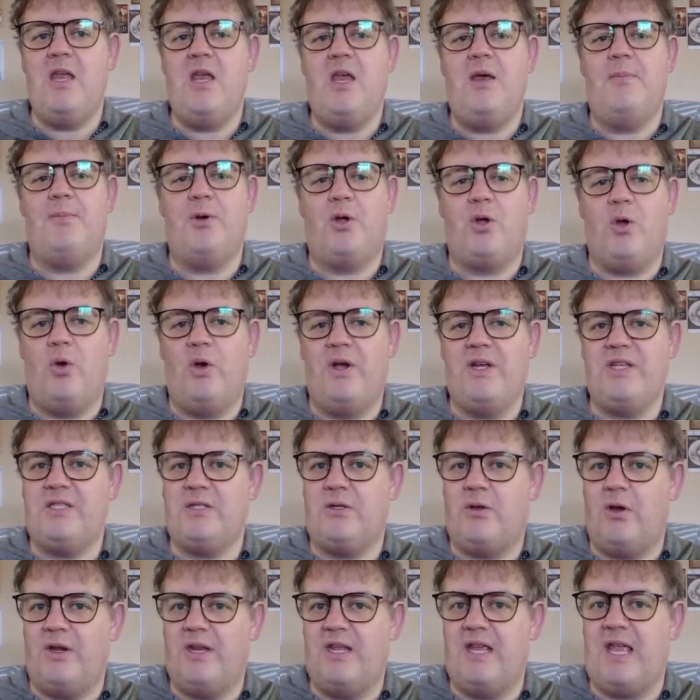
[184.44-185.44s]
McCoy,
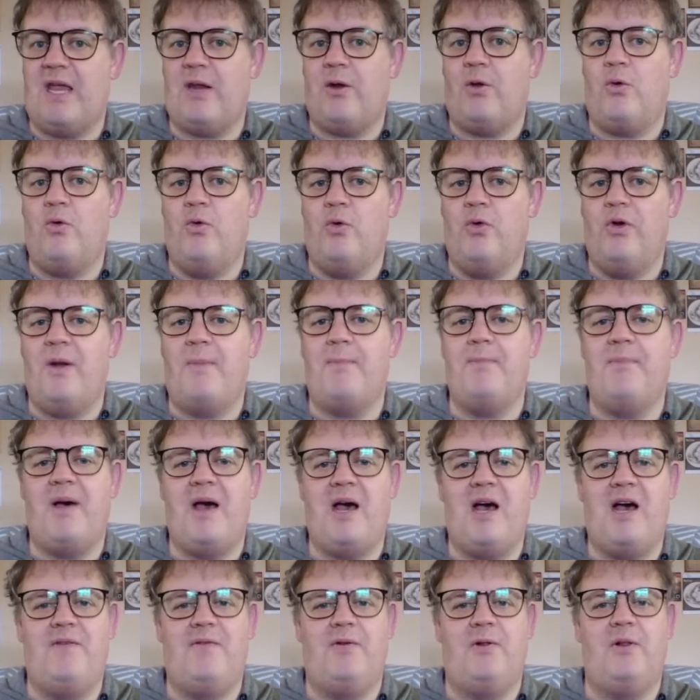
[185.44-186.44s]
Scotty, and Uhura
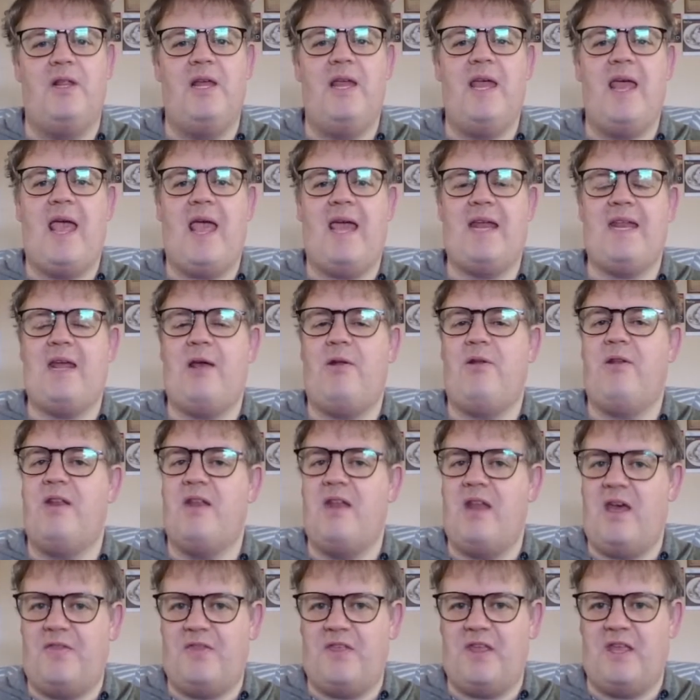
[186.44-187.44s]
marvel at how
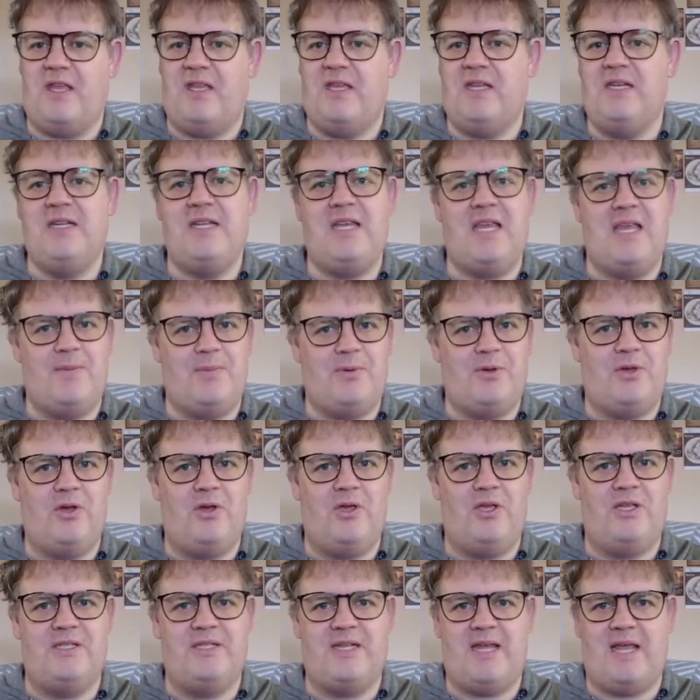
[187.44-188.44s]
nothing could keep
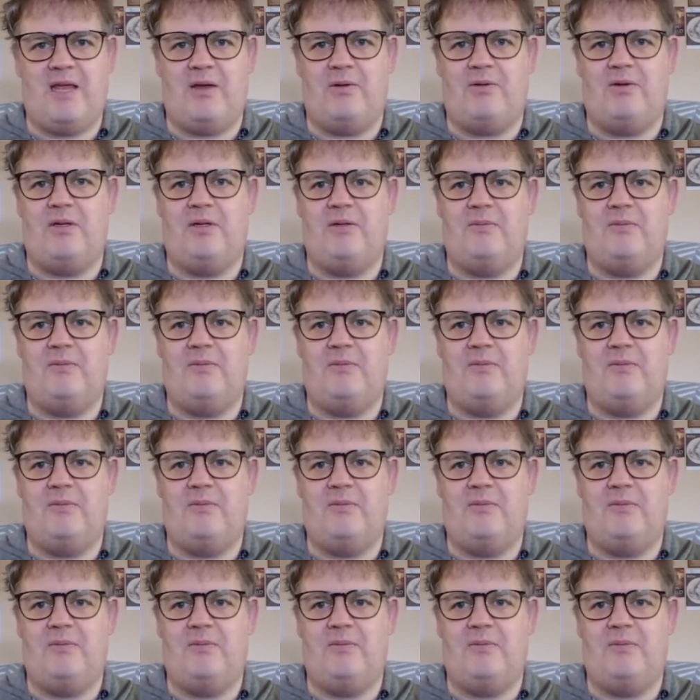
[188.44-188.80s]
Kirk down.